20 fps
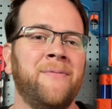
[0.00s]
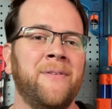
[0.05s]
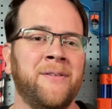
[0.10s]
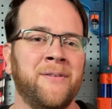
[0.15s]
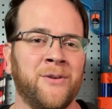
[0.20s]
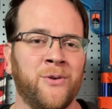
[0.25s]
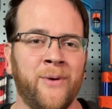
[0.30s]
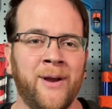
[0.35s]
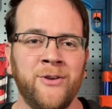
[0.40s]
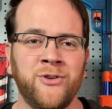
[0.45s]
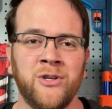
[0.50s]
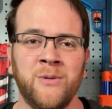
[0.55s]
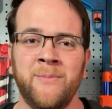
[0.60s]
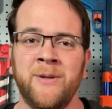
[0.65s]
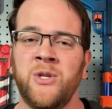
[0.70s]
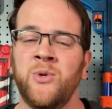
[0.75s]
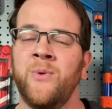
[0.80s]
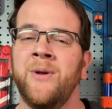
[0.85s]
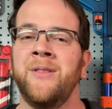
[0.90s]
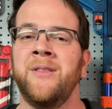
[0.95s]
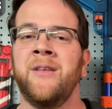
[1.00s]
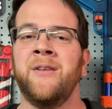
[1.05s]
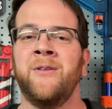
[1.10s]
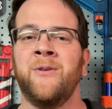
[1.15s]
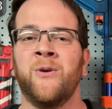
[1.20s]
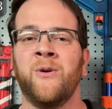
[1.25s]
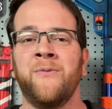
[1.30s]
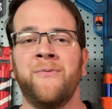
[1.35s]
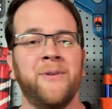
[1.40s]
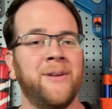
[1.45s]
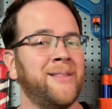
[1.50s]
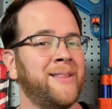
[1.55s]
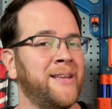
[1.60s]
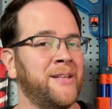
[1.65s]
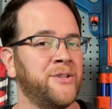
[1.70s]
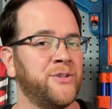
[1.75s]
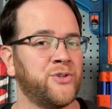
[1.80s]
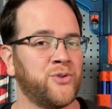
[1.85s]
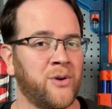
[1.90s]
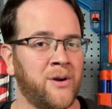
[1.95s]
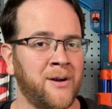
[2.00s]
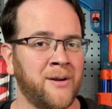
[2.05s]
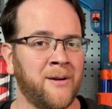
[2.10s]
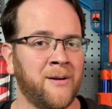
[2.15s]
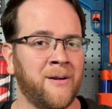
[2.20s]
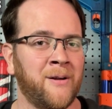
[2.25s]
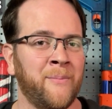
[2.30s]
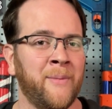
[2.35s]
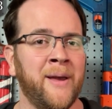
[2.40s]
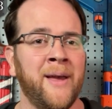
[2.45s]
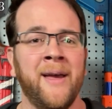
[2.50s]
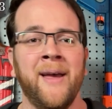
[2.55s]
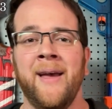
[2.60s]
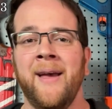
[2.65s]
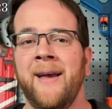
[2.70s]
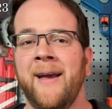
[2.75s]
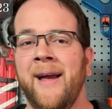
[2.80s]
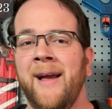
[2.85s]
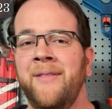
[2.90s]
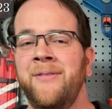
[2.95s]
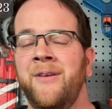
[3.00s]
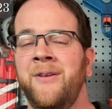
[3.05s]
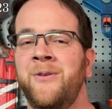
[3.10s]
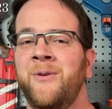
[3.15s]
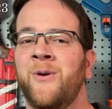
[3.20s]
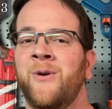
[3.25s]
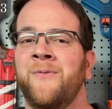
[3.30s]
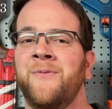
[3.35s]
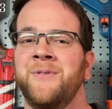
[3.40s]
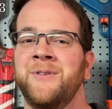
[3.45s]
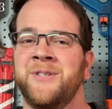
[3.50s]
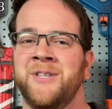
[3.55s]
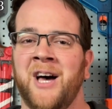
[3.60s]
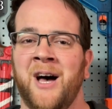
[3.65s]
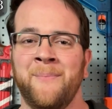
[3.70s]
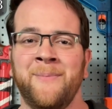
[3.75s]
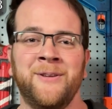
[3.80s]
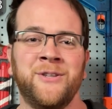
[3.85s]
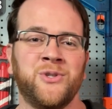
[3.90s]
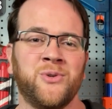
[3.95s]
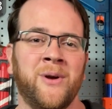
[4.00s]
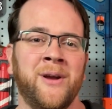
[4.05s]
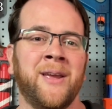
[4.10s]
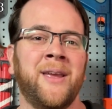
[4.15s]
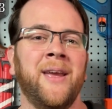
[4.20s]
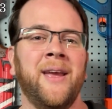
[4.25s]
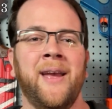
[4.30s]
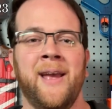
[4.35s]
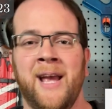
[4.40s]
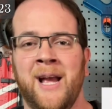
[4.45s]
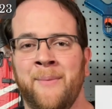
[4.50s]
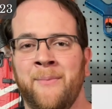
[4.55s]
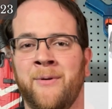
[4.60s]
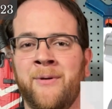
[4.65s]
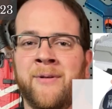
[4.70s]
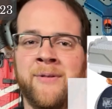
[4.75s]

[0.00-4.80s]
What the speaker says: integration between the Nerf Elite Strong Arm and the Nerf Zombie Strike Hammer